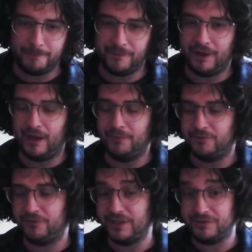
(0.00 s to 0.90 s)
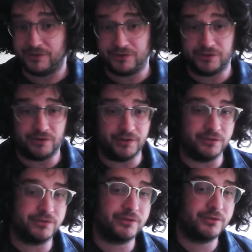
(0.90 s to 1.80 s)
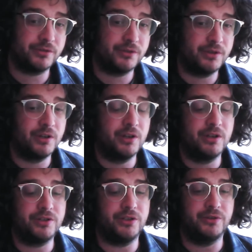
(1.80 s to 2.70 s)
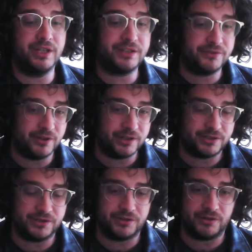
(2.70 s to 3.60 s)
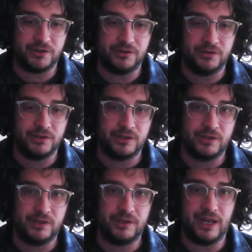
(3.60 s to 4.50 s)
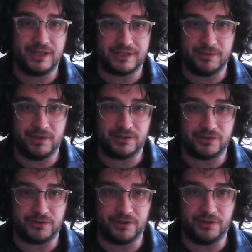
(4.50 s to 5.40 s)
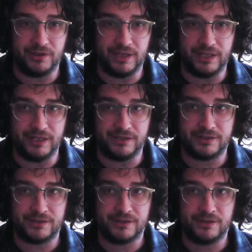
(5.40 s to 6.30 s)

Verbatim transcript: um, three different tutorials. So this first tutorial, the HTML tutorial, is